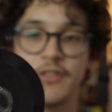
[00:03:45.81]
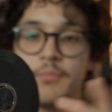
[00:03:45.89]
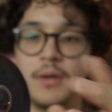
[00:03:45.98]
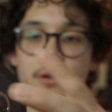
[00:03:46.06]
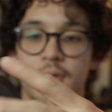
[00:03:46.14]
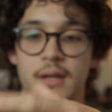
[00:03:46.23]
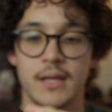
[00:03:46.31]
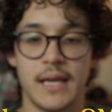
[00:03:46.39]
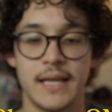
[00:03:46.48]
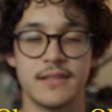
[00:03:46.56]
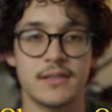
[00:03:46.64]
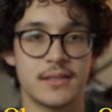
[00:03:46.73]
FP rig.
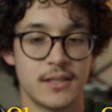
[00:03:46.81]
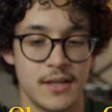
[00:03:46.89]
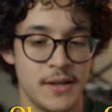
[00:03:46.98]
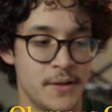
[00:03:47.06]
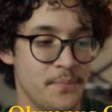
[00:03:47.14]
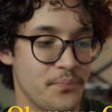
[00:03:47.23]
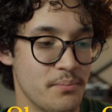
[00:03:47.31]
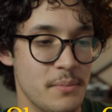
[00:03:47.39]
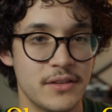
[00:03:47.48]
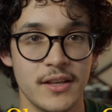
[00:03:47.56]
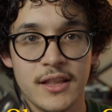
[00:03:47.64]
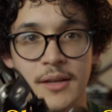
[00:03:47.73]
It's
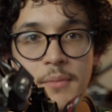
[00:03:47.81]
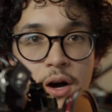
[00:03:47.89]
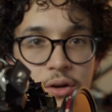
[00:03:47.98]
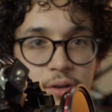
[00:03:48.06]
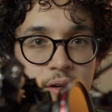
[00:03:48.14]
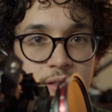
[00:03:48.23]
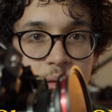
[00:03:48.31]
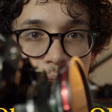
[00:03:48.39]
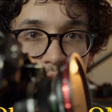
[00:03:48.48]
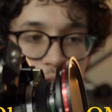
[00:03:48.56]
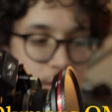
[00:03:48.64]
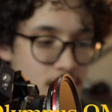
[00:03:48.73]
missing the monitor because I'm
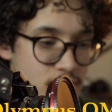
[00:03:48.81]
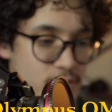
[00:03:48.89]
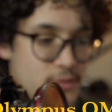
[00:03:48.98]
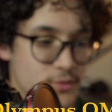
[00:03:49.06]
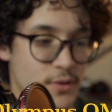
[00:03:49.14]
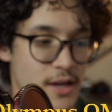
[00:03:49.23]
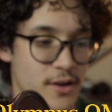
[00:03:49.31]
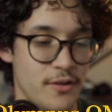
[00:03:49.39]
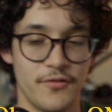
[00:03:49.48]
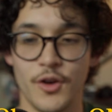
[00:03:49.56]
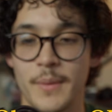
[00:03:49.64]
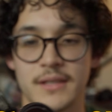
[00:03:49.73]
using it, it's right here to
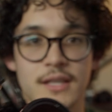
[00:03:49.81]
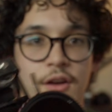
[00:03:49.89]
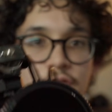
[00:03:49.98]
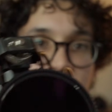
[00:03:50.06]
film myself.